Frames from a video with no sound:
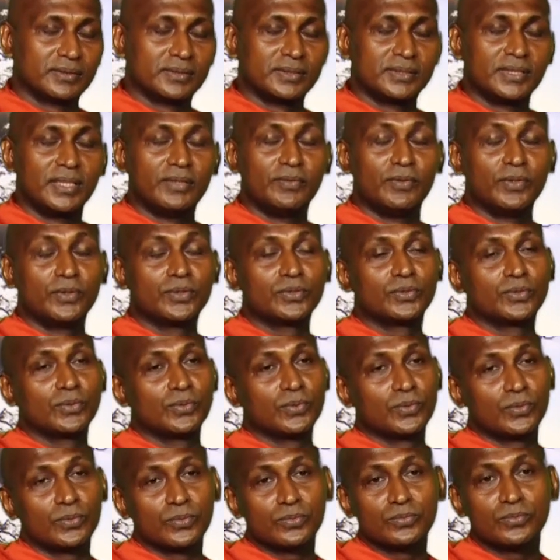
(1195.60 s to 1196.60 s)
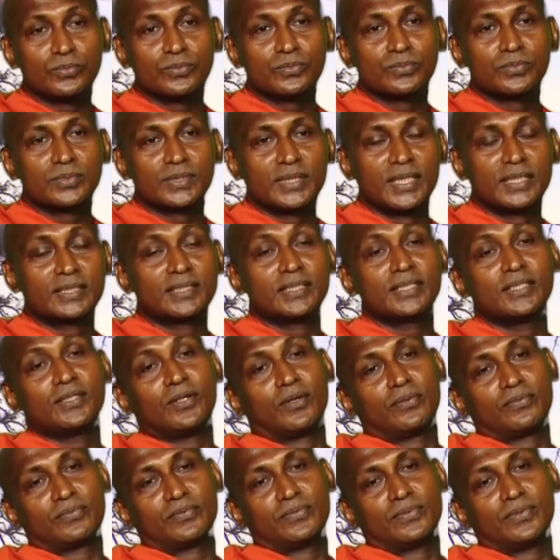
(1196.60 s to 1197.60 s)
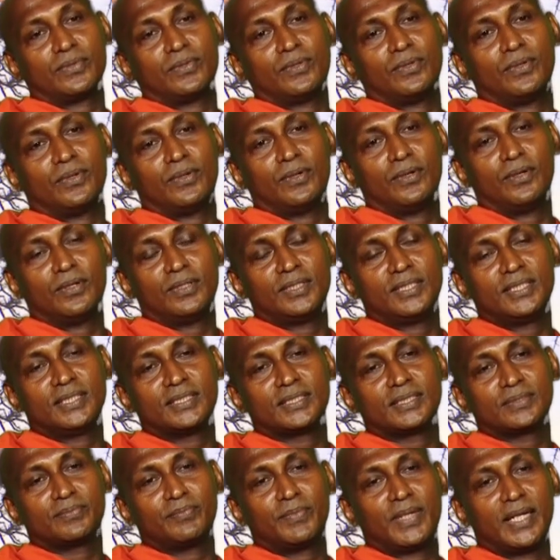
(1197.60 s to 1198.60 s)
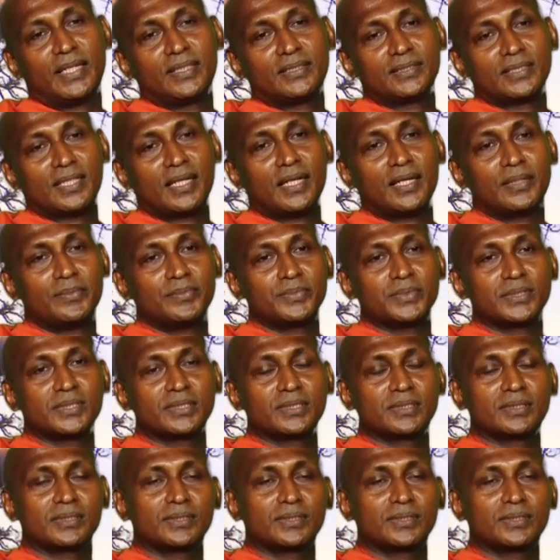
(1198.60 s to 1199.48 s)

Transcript: They want to get rid of all these bad times.